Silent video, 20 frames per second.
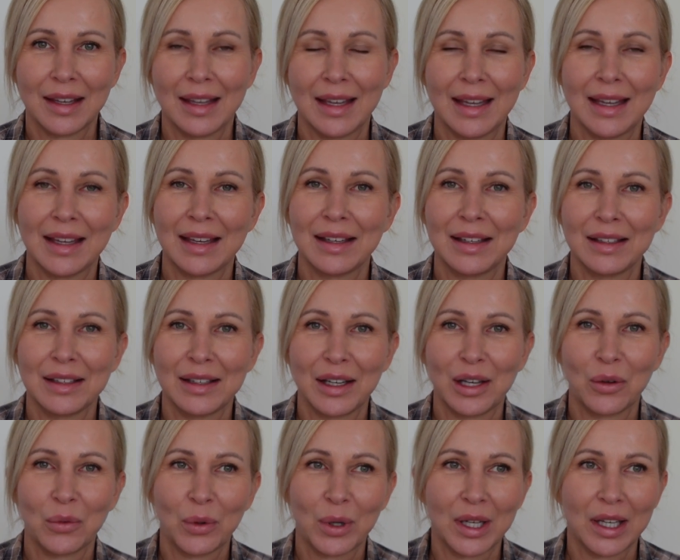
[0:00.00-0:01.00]

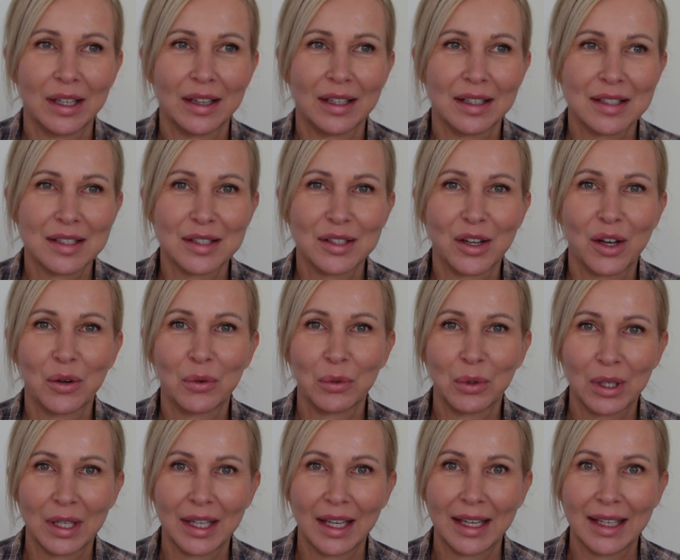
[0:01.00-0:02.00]
a way that's not
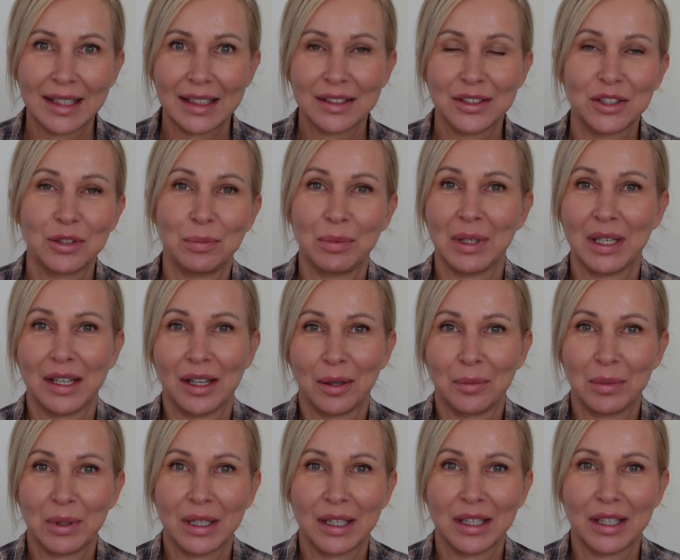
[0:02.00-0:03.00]
related to
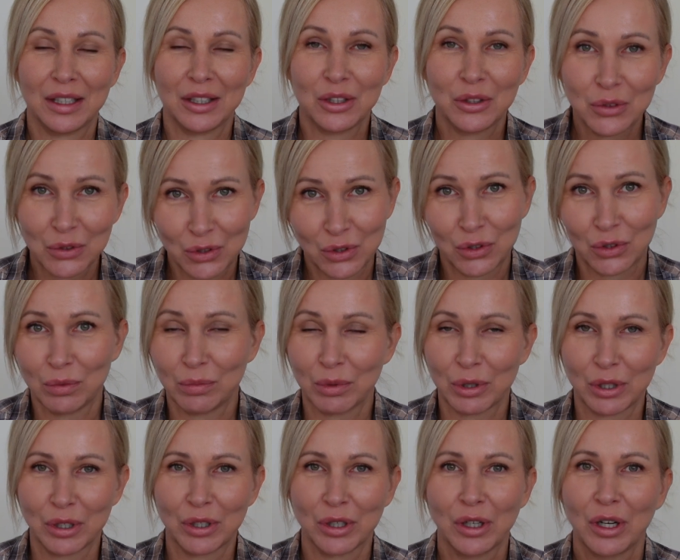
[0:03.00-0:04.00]
becoming a
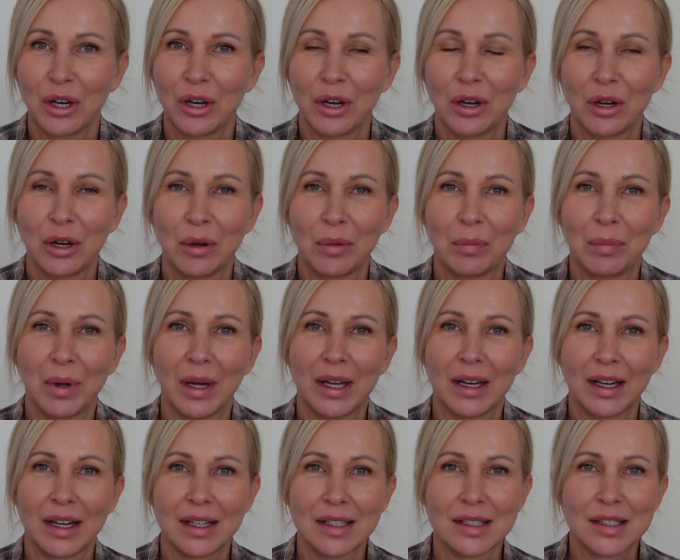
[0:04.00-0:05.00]
YouTuber, but
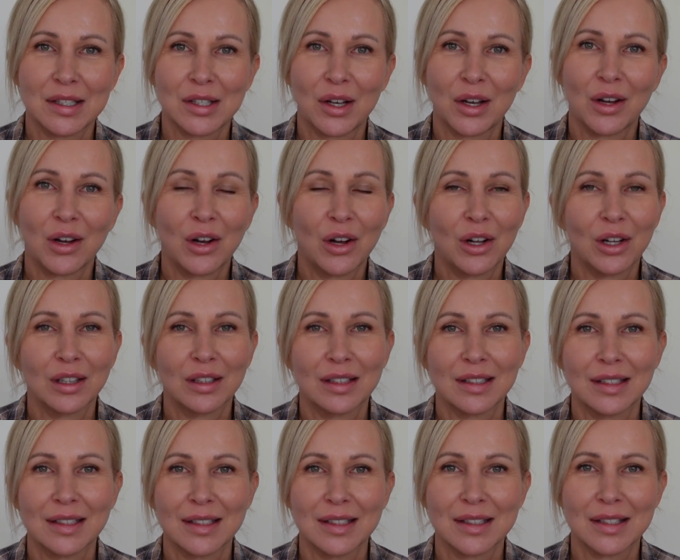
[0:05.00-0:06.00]
I saw
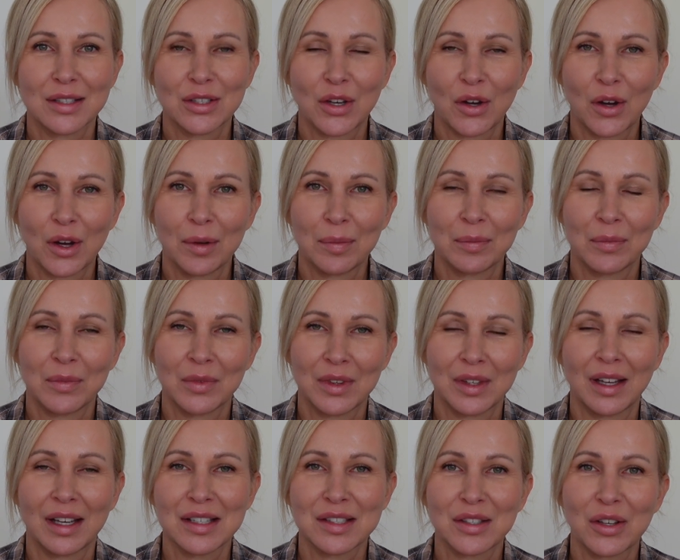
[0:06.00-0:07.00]
this
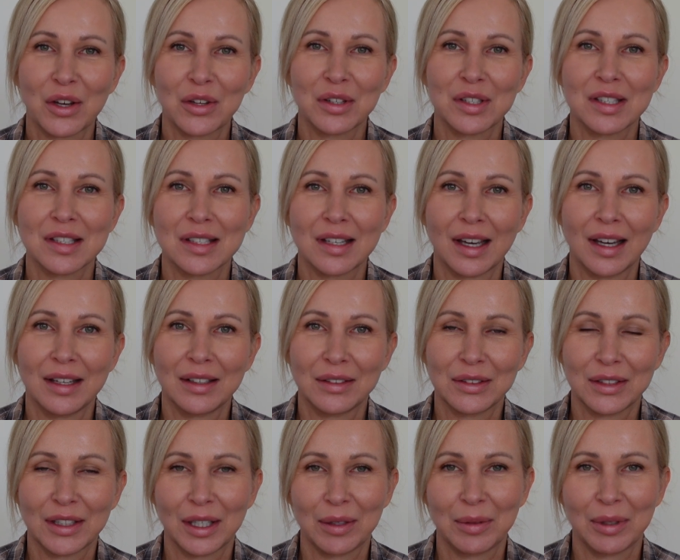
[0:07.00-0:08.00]
title
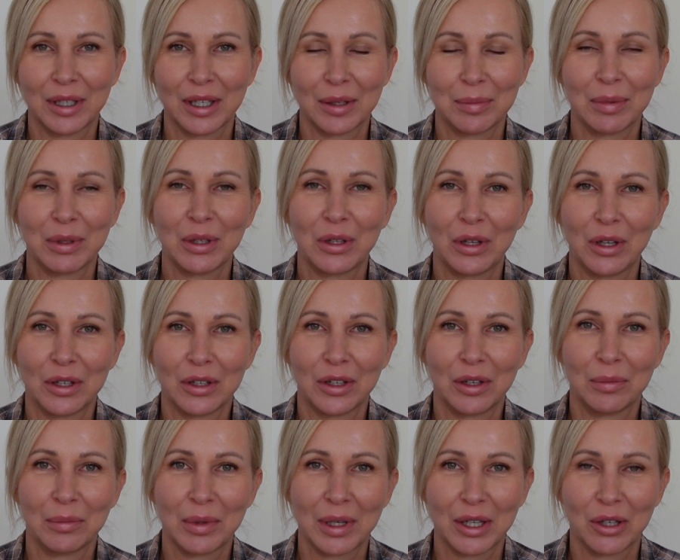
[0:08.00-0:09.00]
coming up a lot
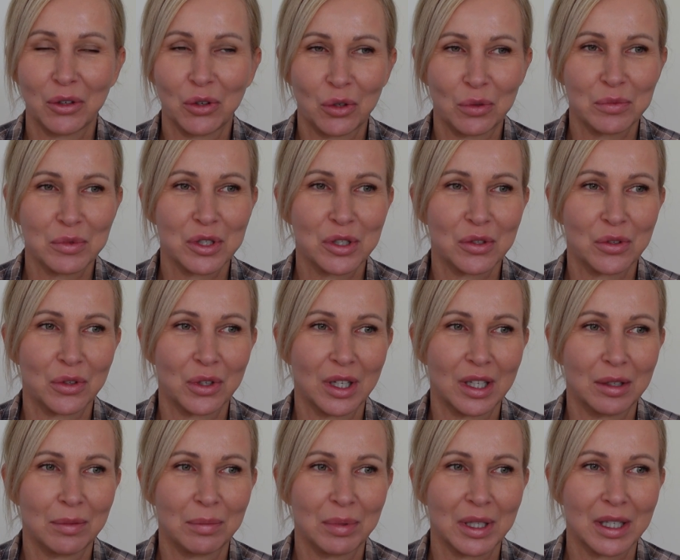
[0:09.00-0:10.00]
on my home
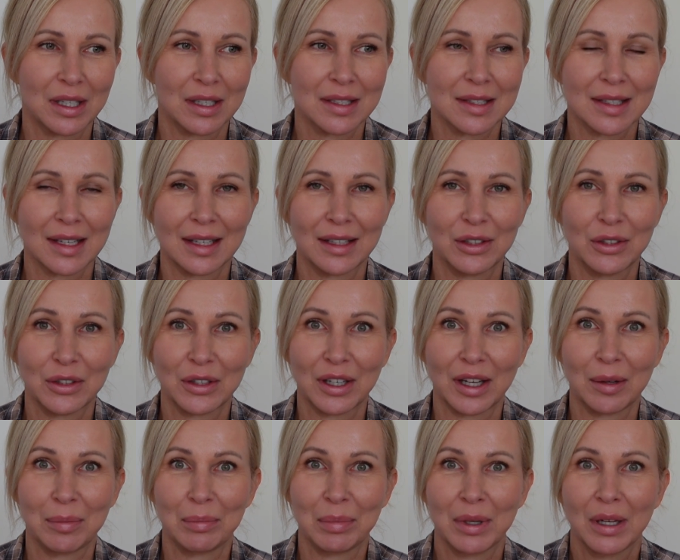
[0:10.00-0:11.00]
screen because I look
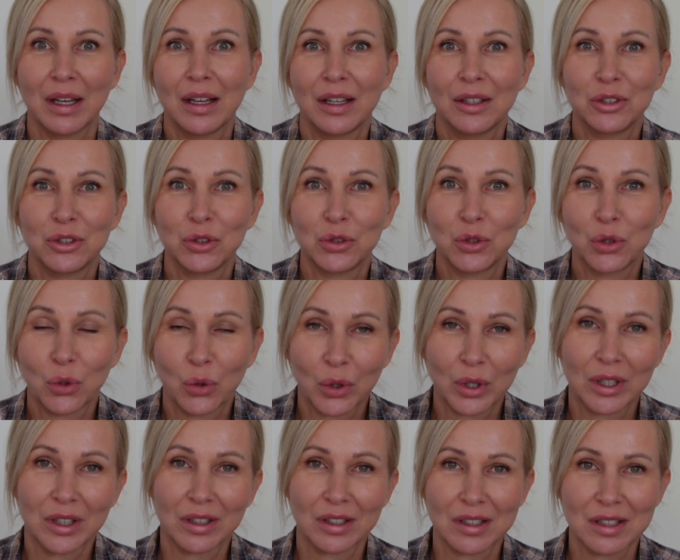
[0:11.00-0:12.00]
up
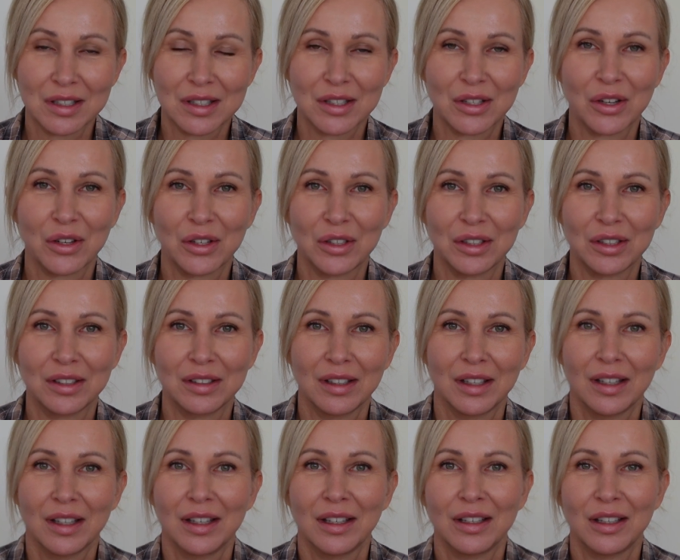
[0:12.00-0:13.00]
tutorials on,
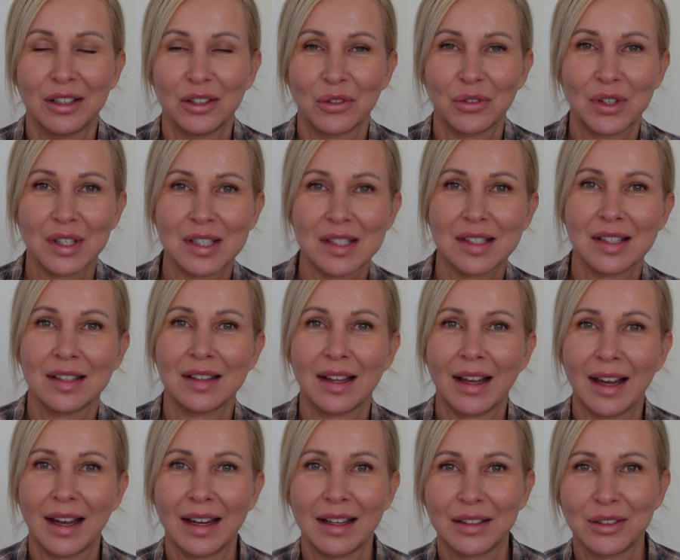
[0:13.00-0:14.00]
this and
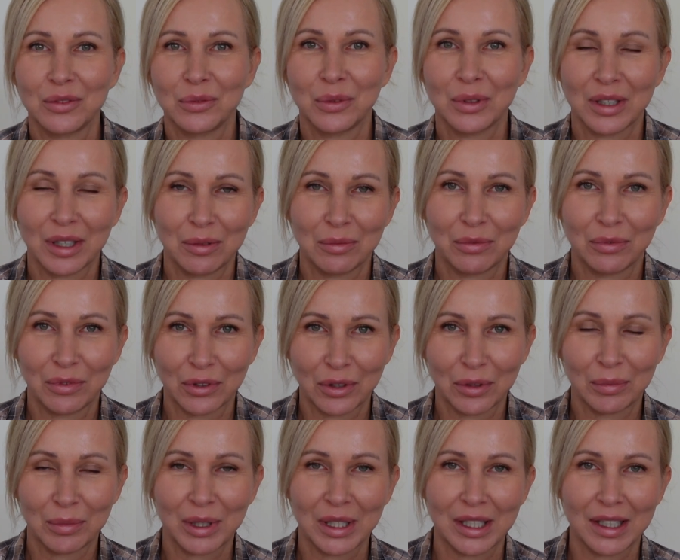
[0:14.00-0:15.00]
that when I'm
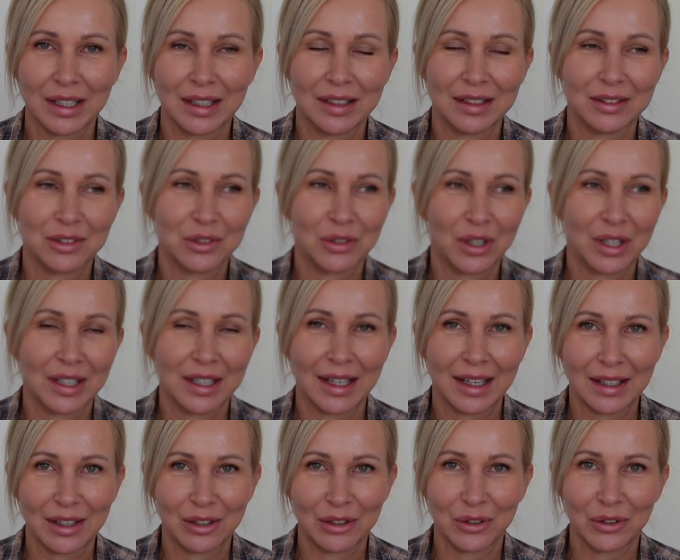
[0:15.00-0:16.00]
filming and trying to
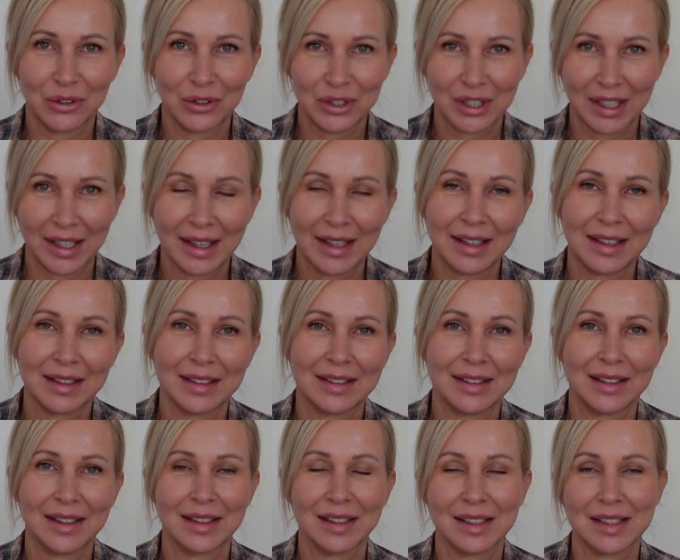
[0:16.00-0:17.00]
learn to edit
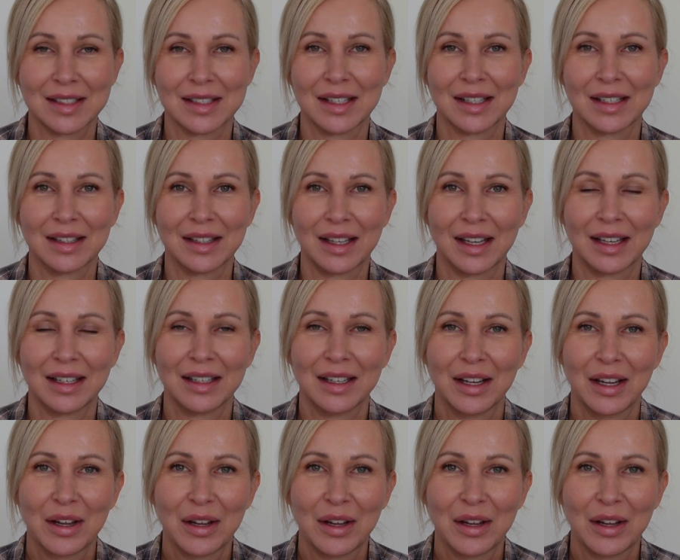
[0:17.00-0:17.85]
and things like that.